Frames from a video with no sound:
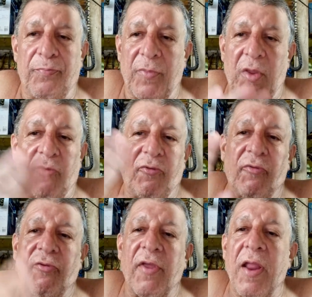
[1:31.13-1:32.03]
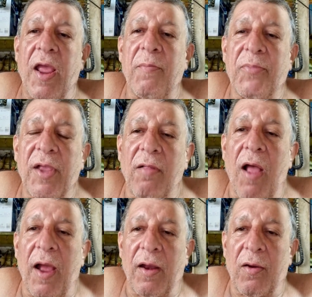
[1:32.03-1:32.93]
There's just an empty
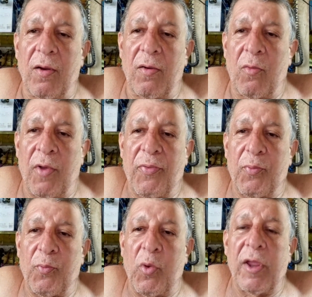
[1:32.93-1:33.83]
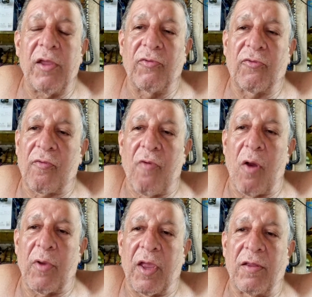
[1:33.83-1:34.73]
lot with weeds
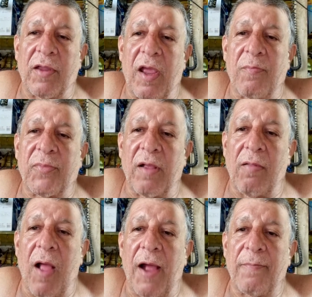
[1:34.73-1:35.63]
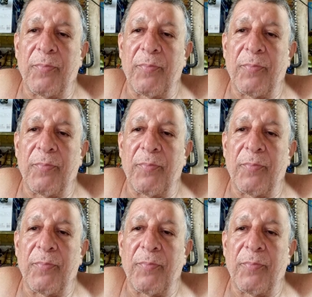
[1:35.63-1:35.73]
growing in the empty lot.